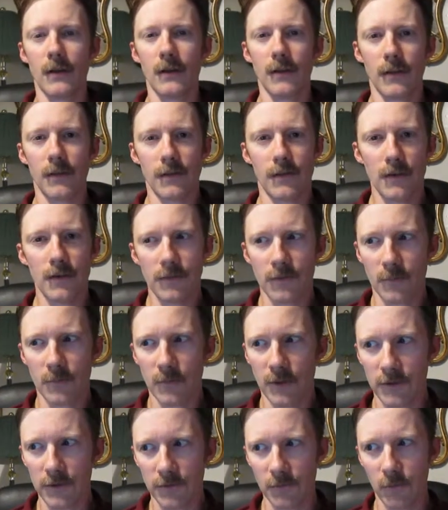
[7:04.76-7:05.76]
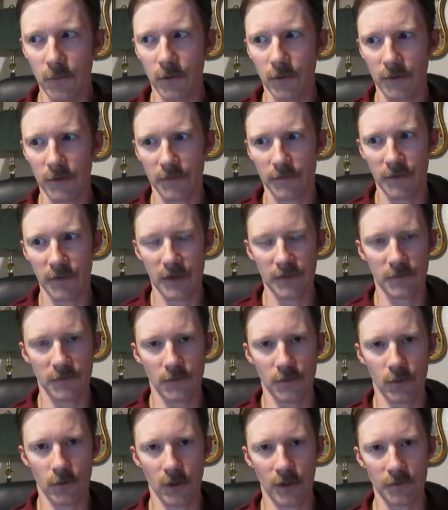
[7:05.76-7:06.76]
These are much more advanced
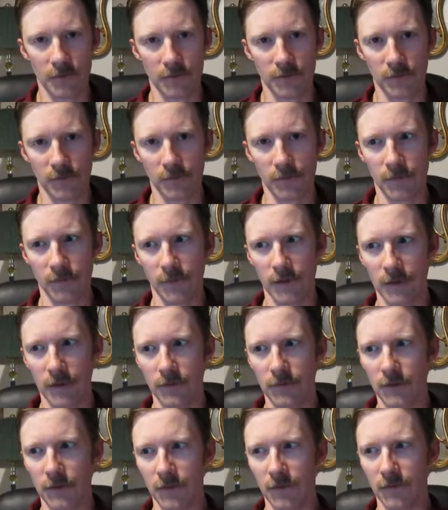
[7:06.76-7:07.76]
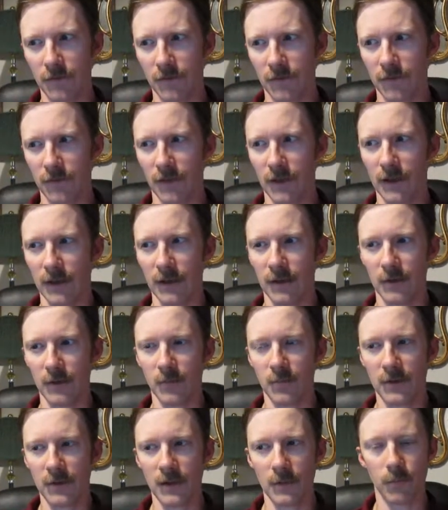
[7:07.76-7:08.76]
questions than just saying
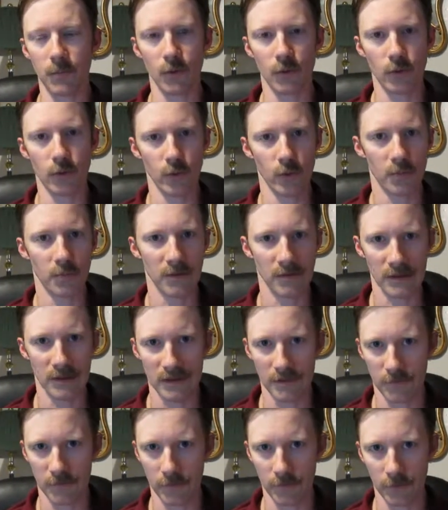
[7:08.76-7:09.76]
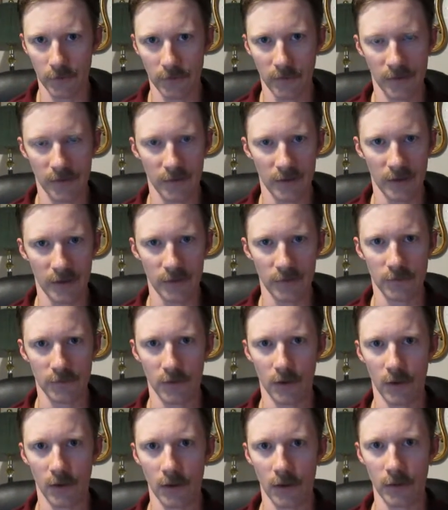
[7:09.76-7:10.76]
people who believe certain things
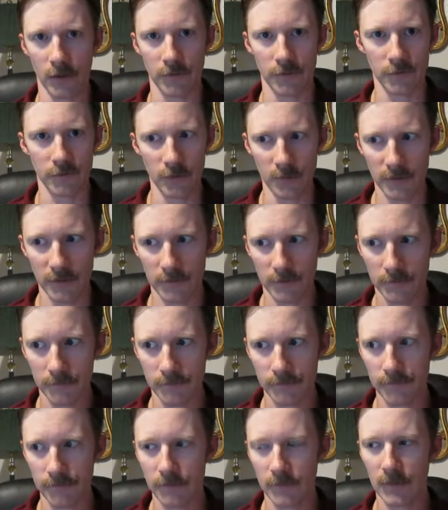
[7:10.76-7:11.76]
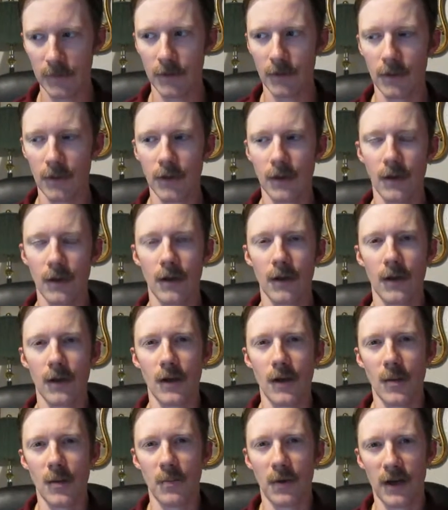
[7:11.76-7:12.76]
are stupid.
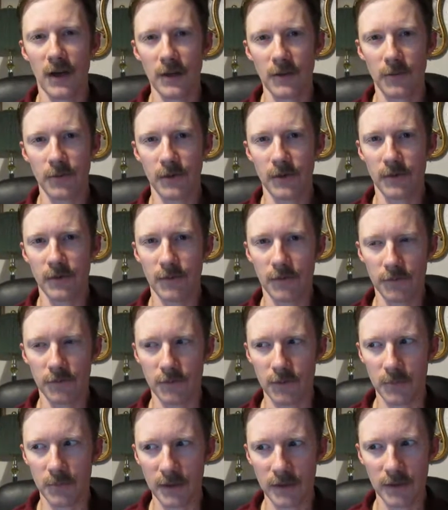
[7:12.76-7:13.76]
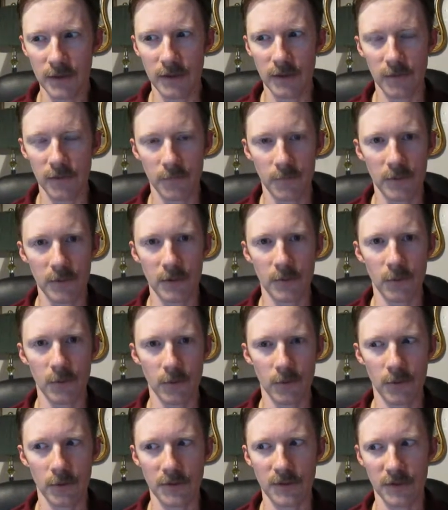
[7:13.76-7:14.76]
Pondering the stupidity of people
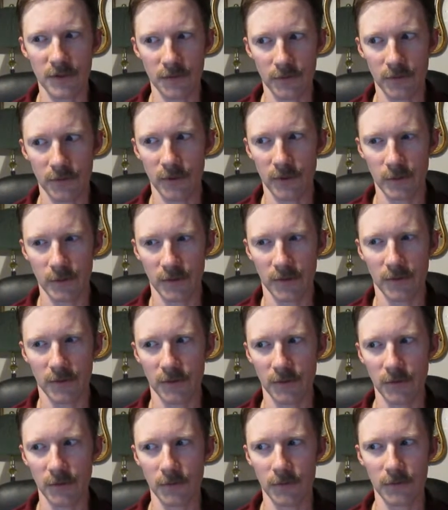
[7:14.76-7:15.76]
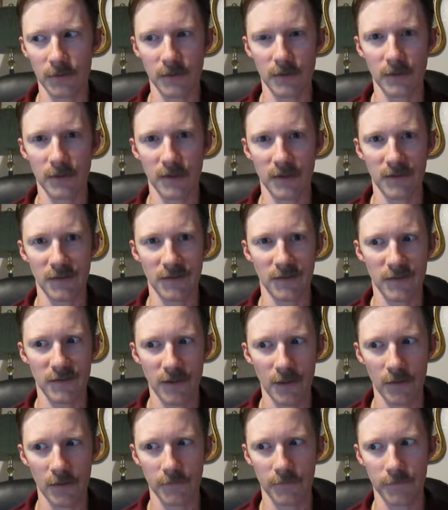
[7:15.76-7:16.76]
who disagree with you
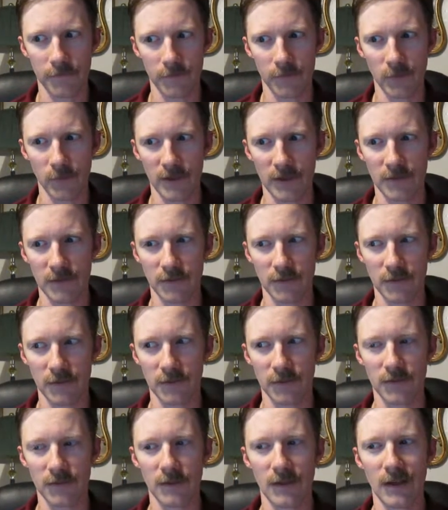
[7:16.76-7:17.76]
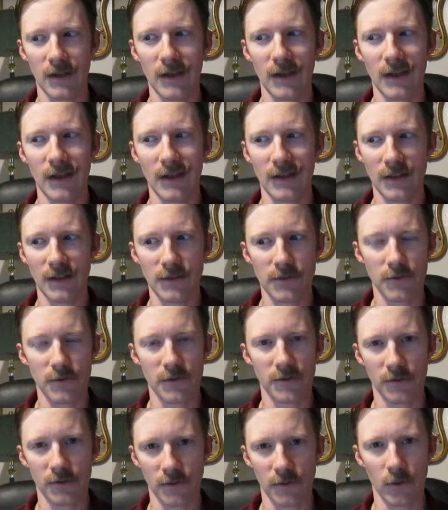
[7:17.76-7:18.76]
itself raises an
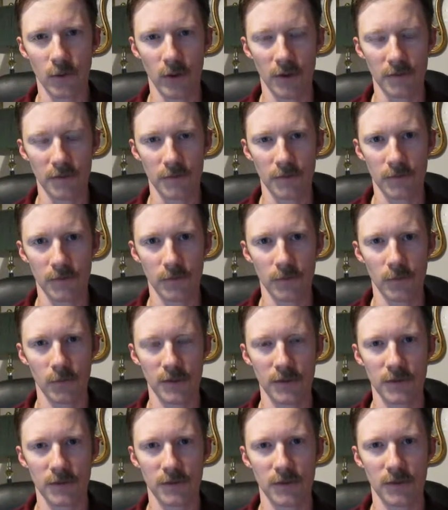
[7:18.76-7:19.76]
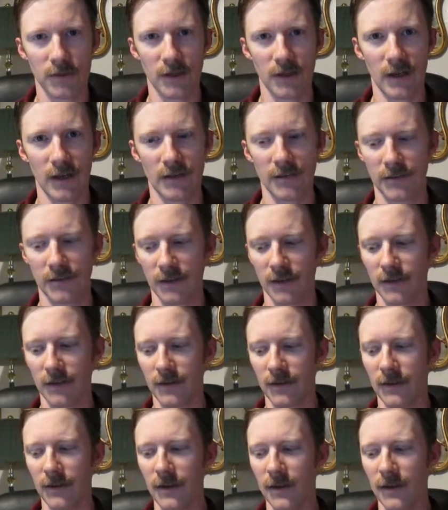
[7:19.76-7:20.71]
interesting question, which I think